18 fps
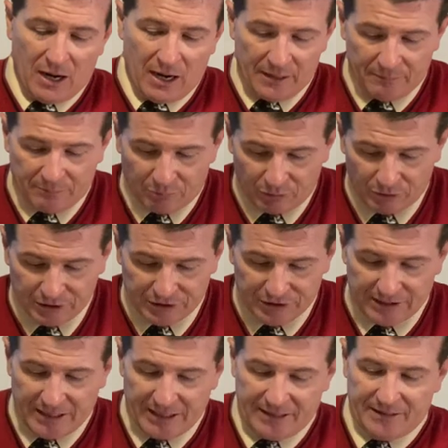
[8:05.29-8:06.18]
I
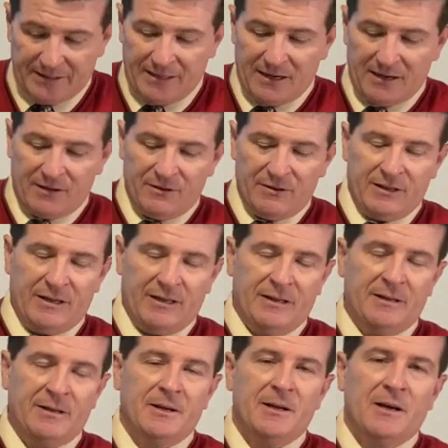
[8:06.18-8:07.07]
appreciate the
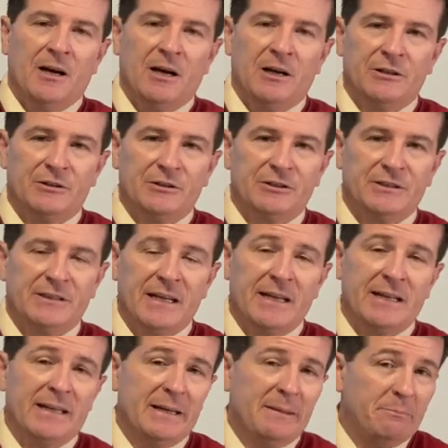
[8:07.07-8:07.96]
the
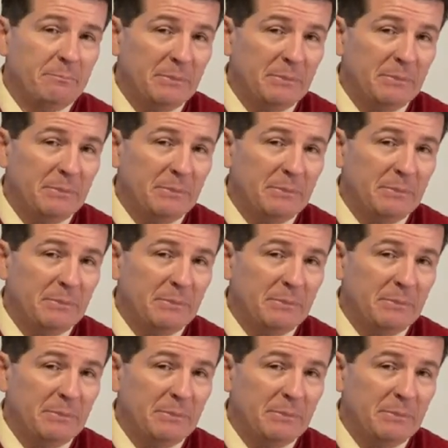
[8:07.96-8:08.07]
understanding.